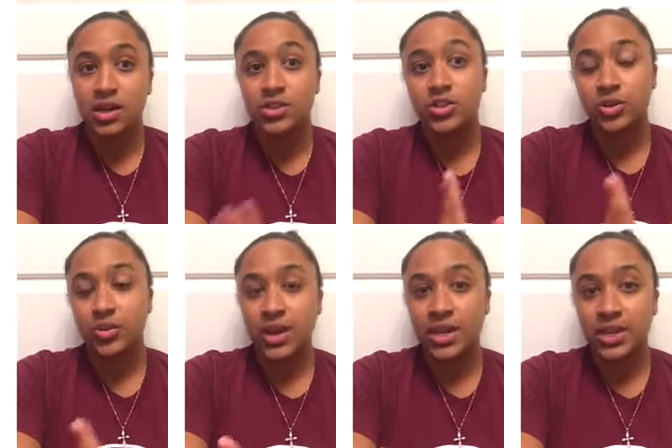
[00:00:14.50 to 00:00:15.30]
So
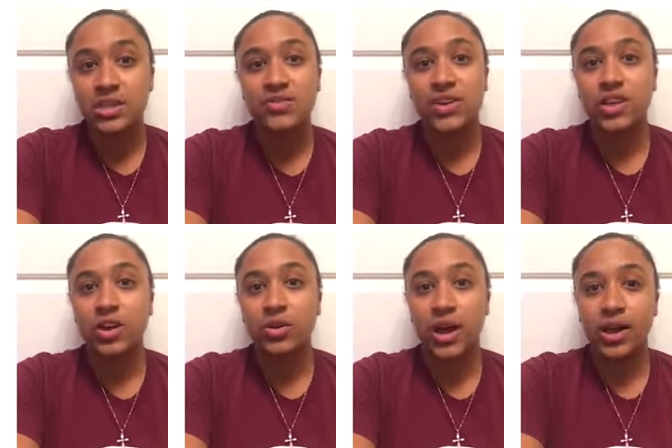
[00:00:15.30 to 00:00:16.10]
creating this
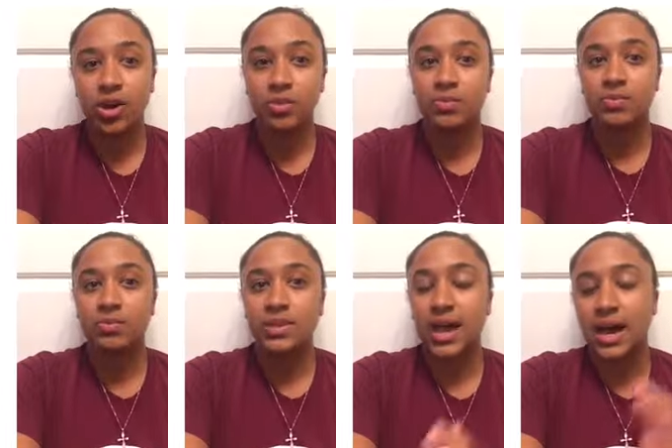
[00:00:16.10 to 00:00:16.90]
video, I hope
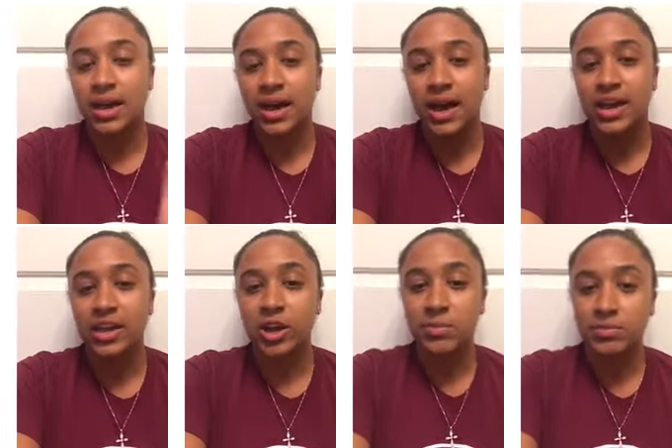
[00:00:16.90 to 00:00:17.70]
that I can
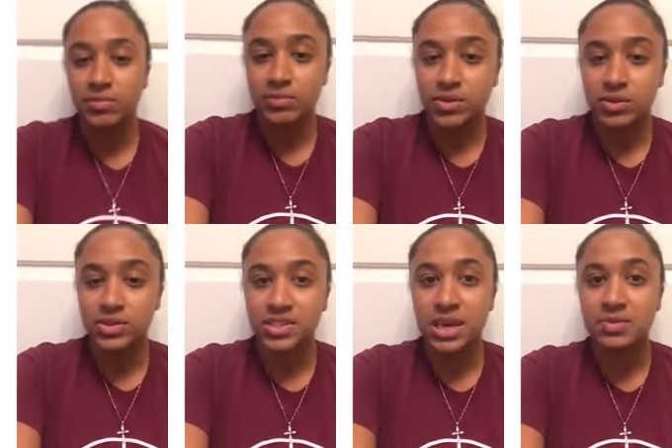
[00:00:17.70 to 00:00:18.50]
help you
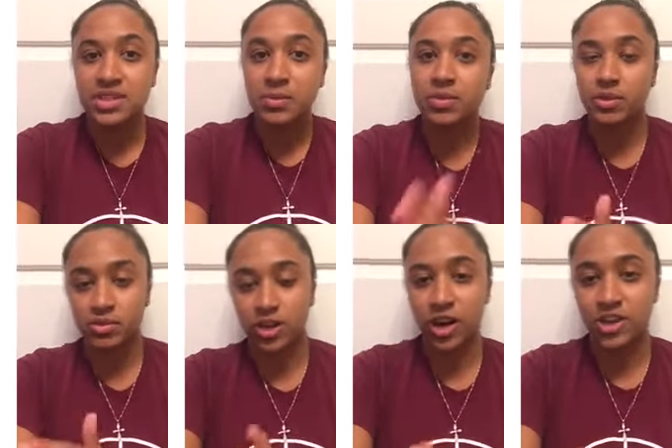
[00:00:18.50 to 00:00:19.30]
skip some of
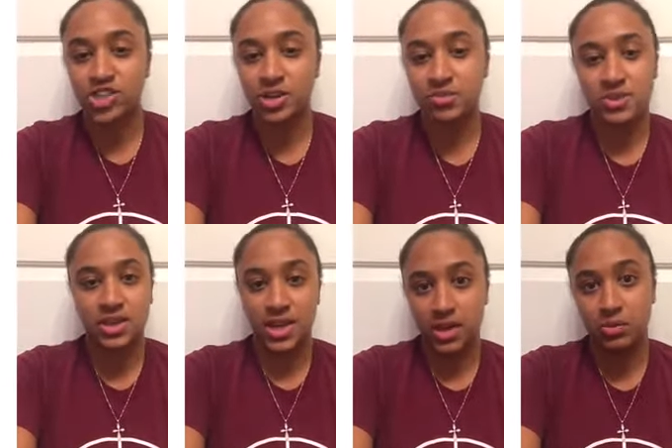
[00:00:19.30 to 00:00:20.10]
those hardships
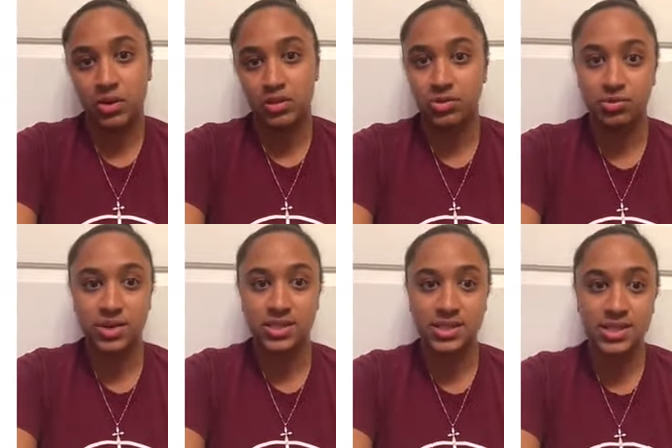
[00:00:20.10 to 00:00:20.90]
that I went through
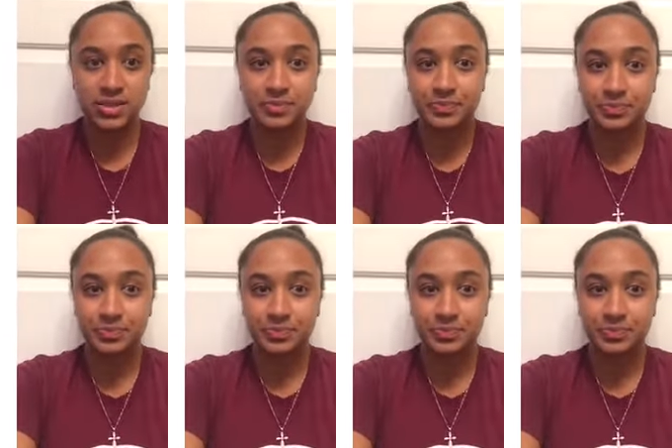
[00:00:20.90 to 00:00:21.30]
as a teen.